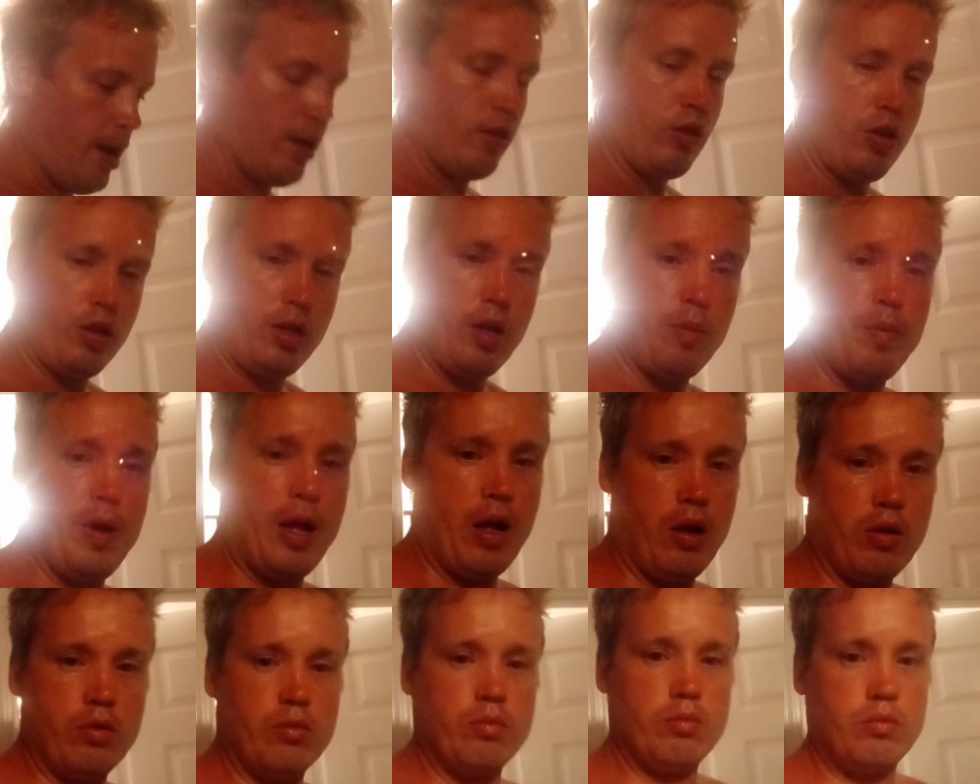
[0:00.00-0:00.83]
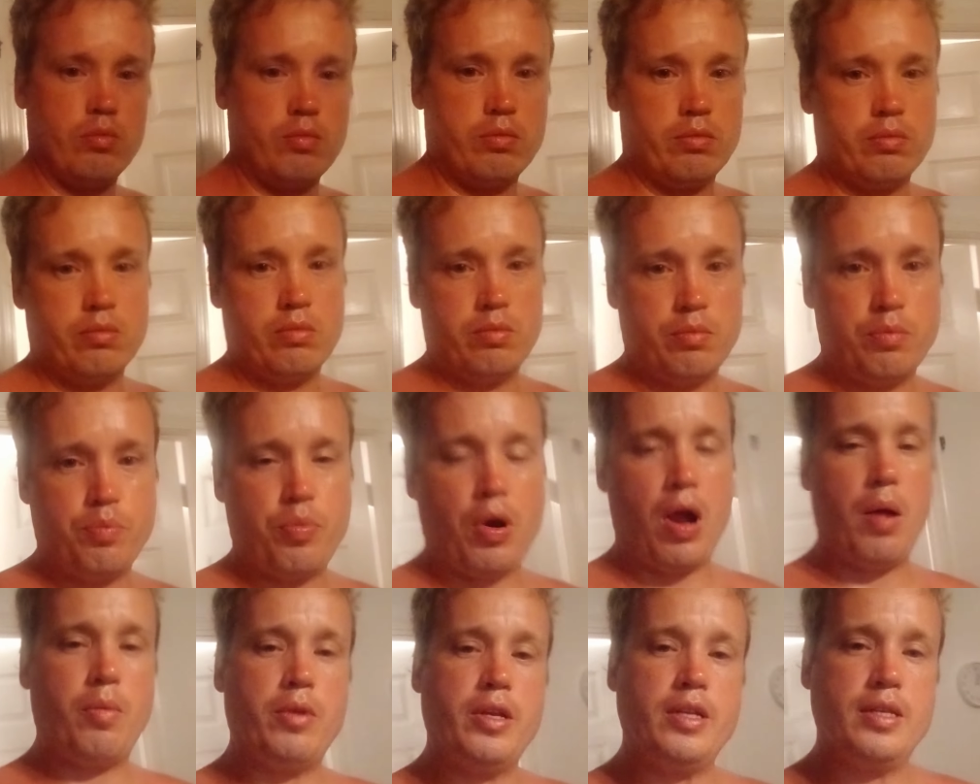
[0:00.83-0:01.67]
look about
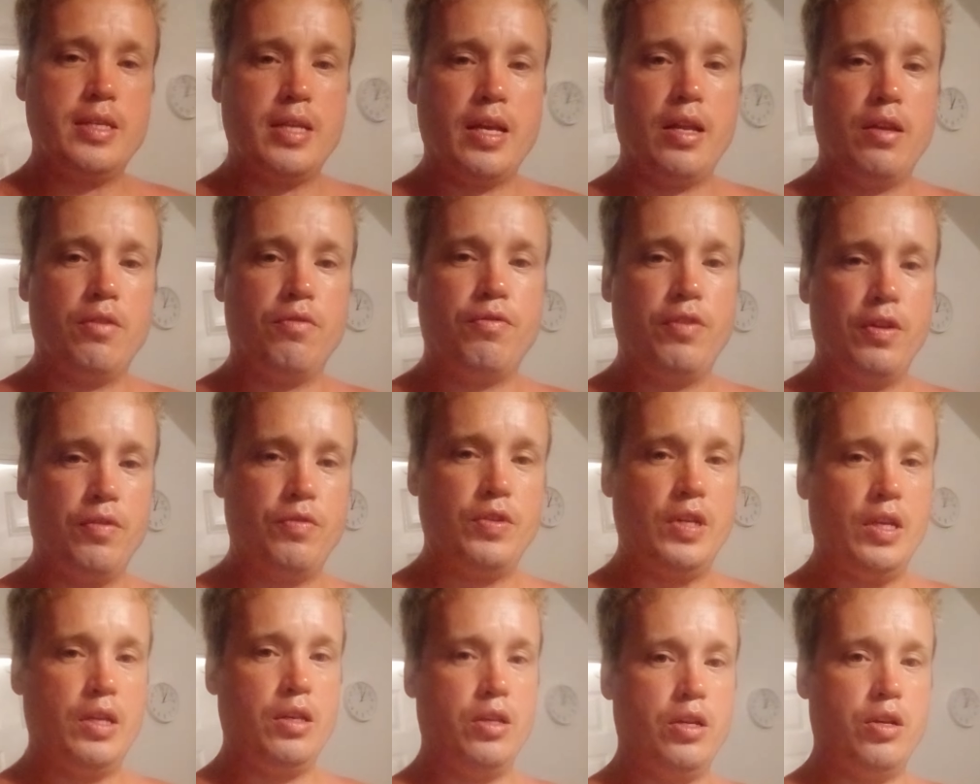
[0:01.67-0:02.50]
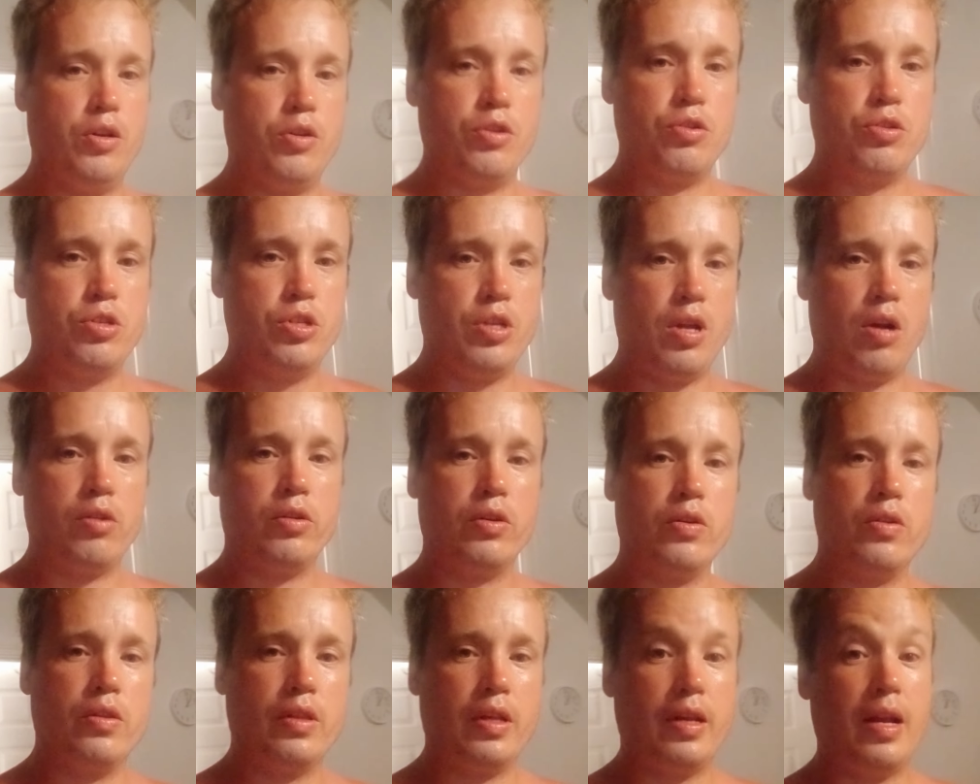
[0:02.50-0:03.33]
probably 10, 15 years
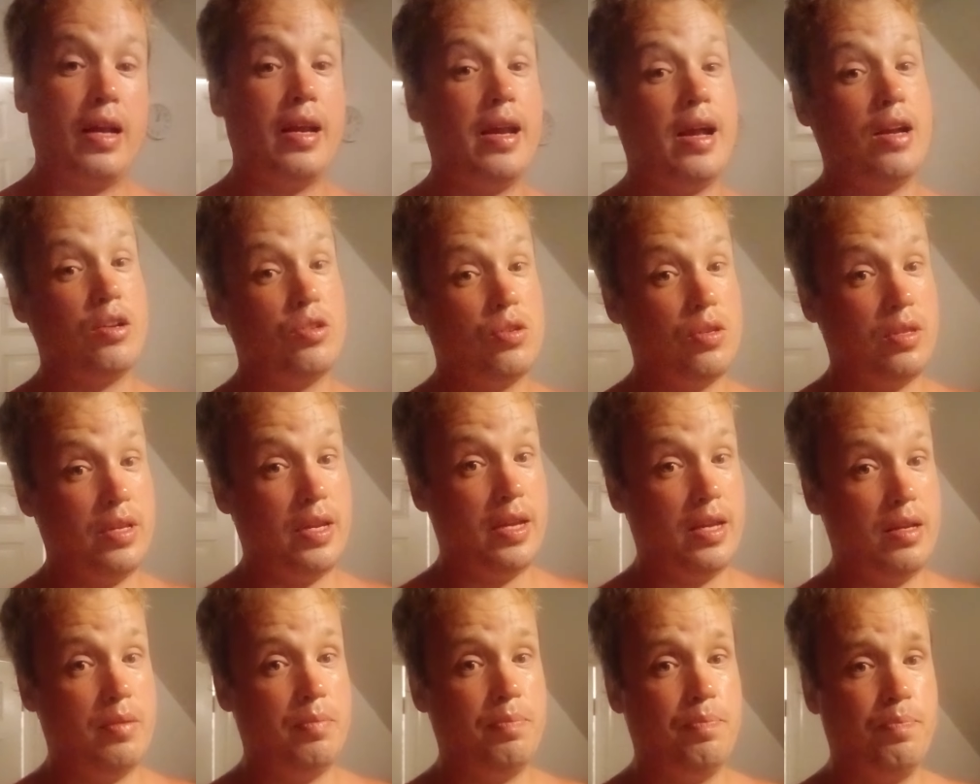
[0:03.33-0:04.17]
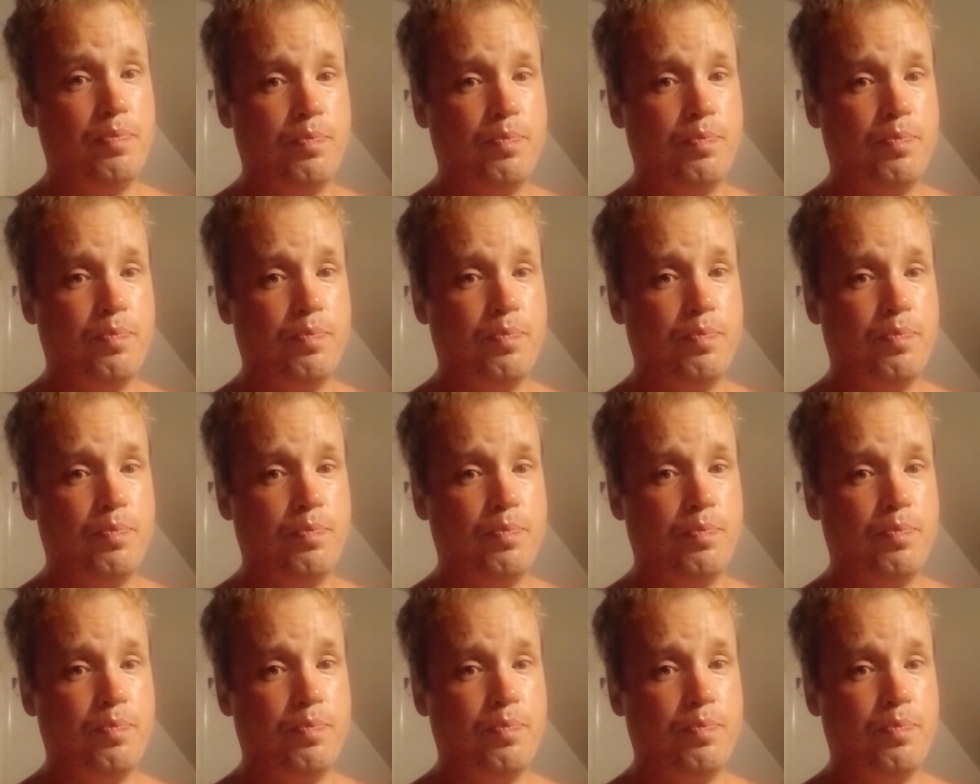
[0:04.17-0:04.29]
younger than I actually am.